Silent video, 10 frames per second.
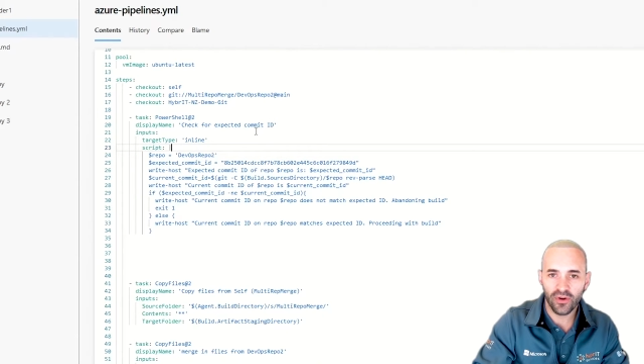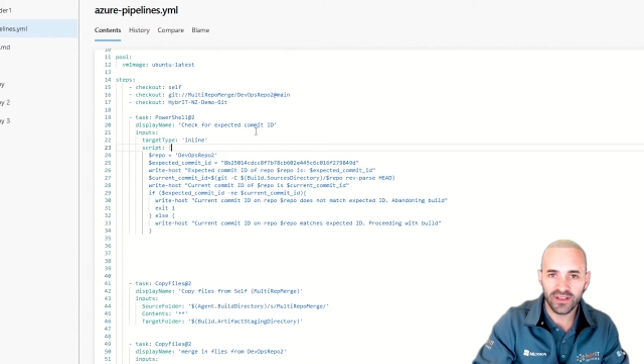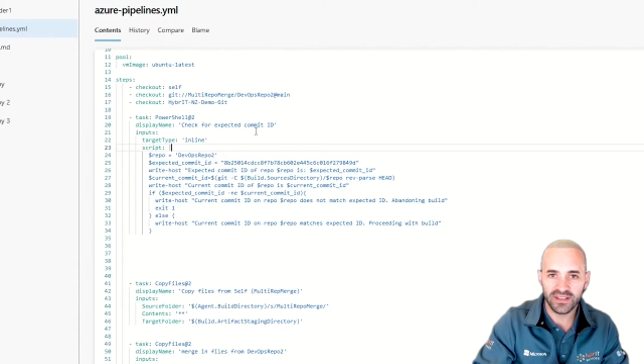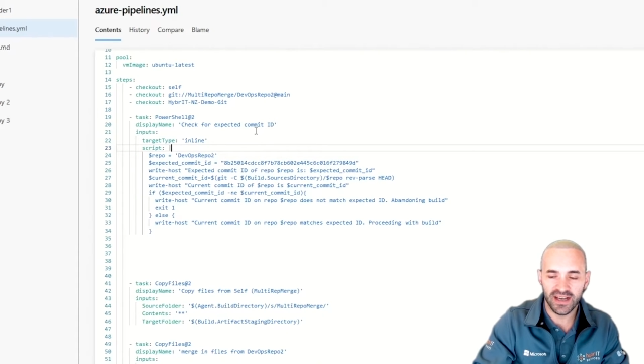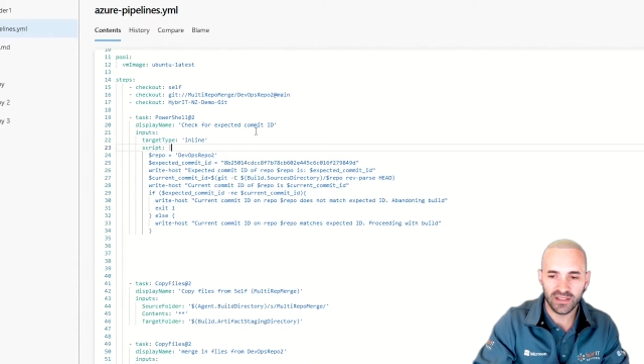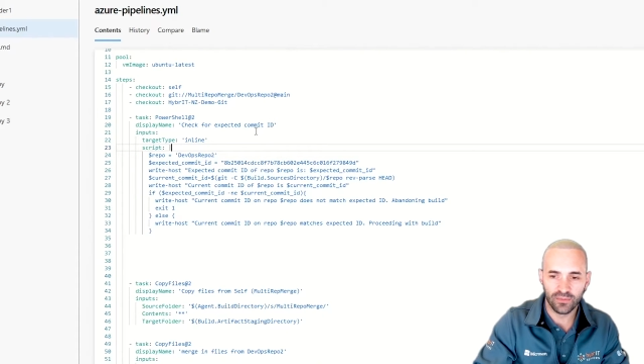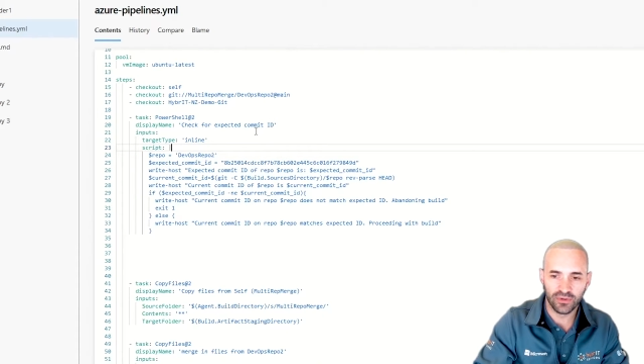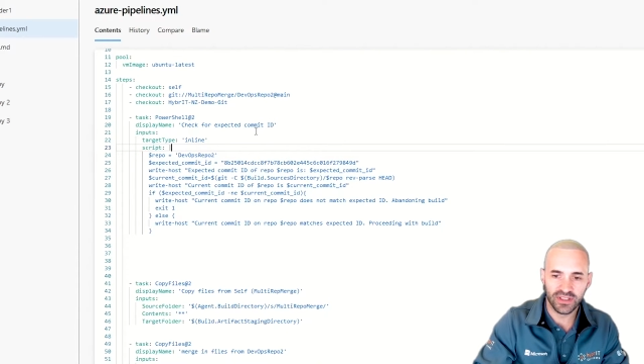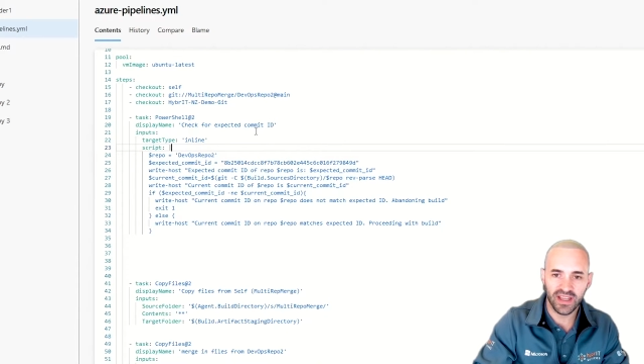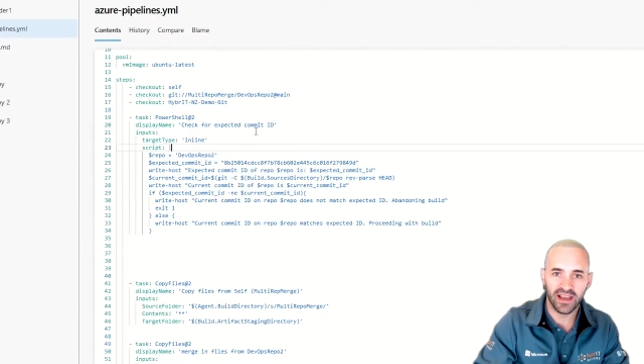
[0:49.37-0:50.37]
this does and
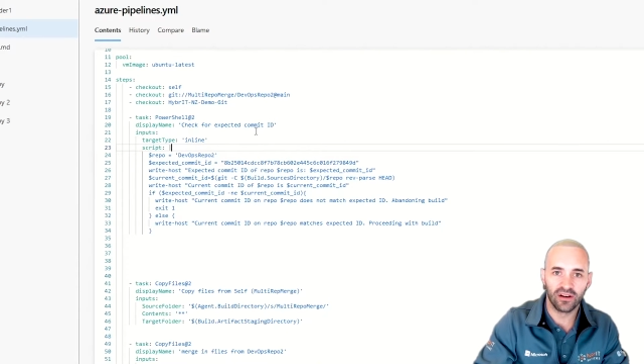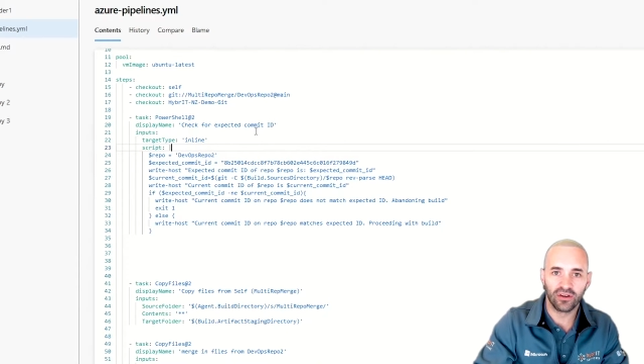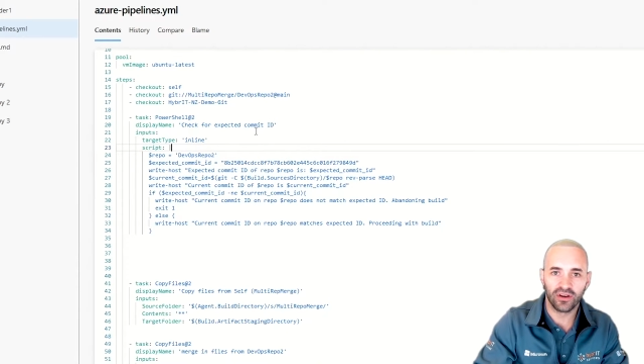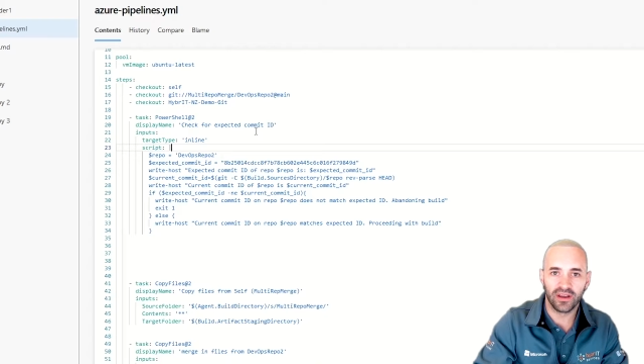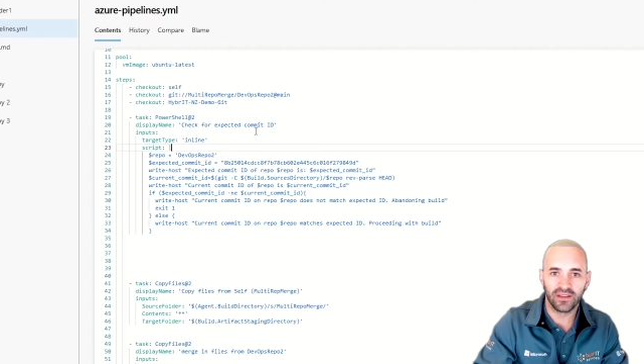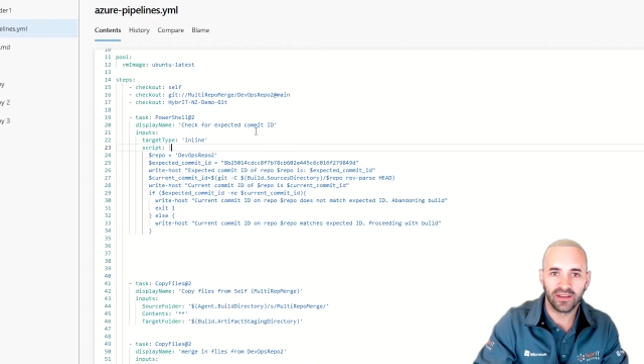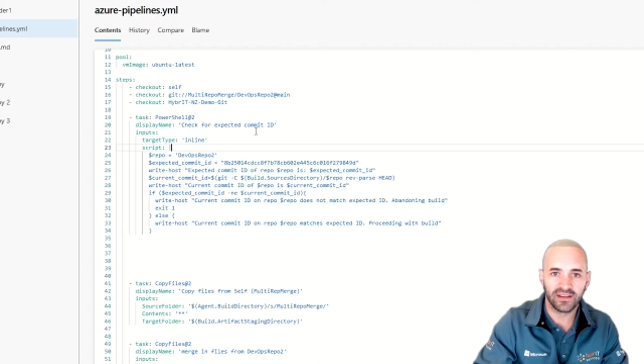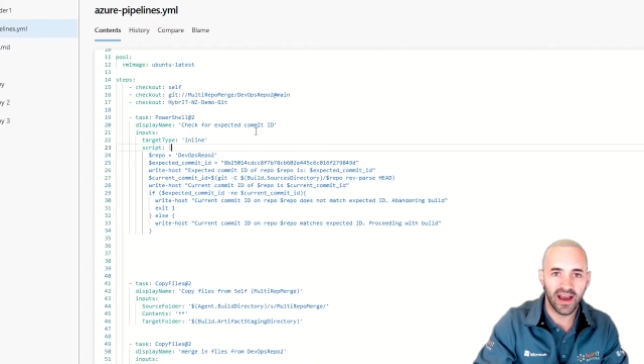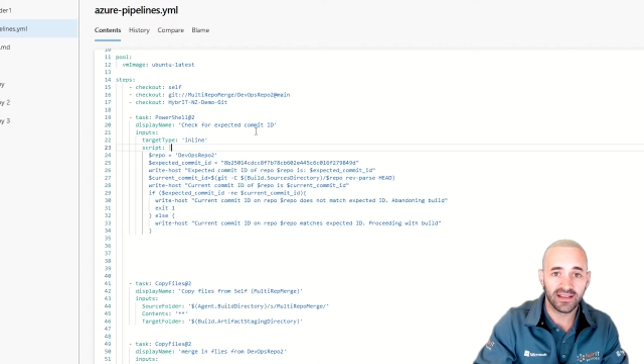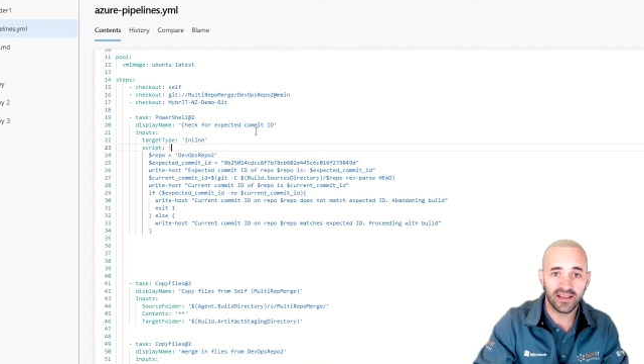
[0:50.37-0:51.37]
we'll just take a look at the
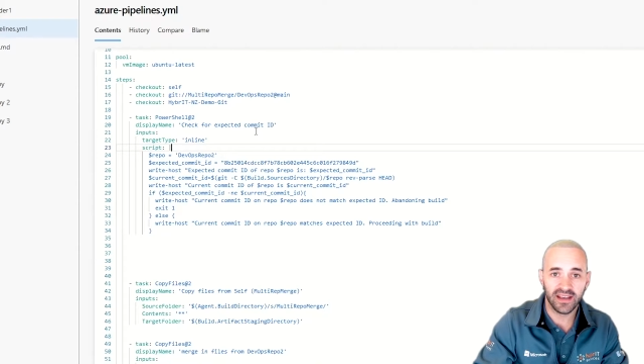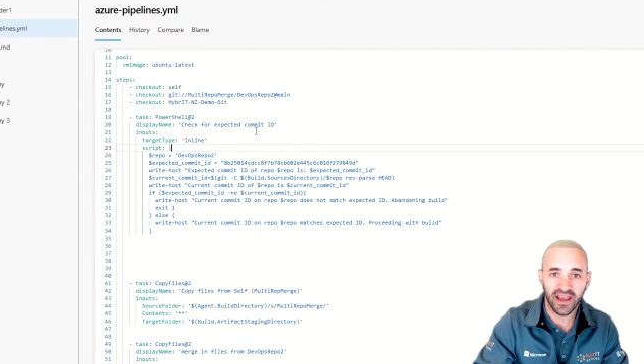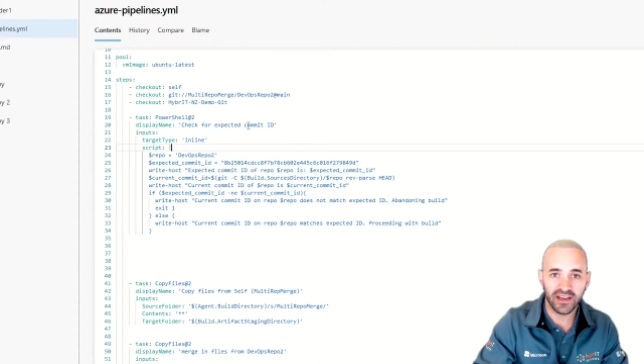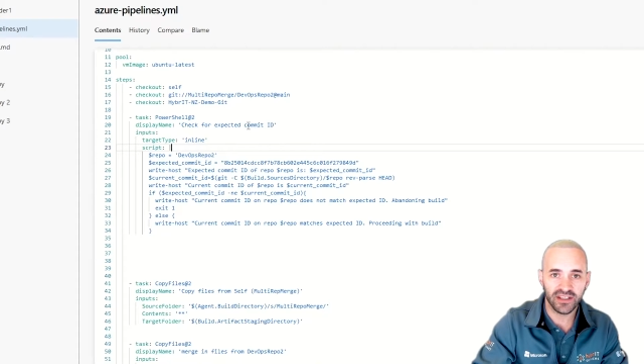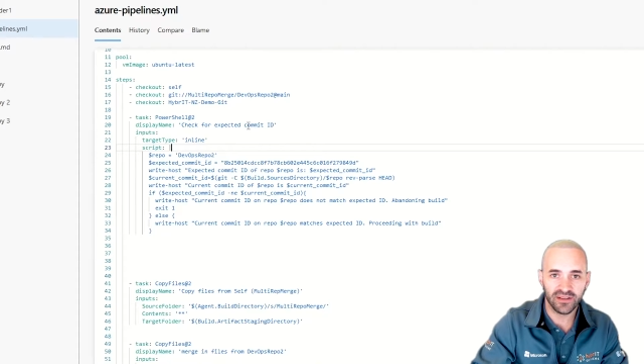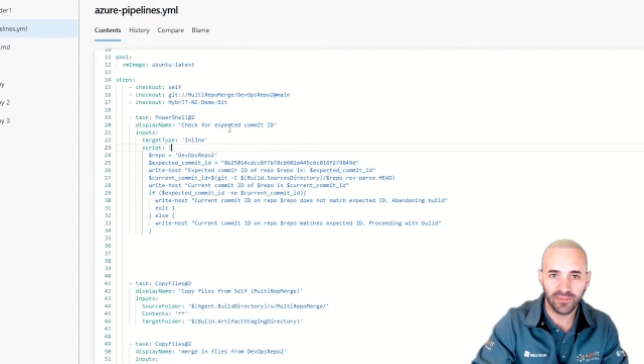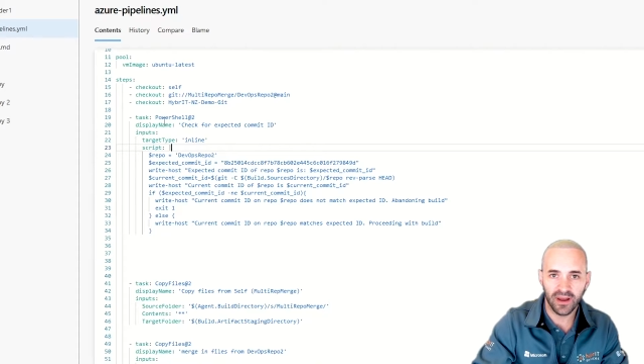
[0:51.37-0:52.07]
task in action.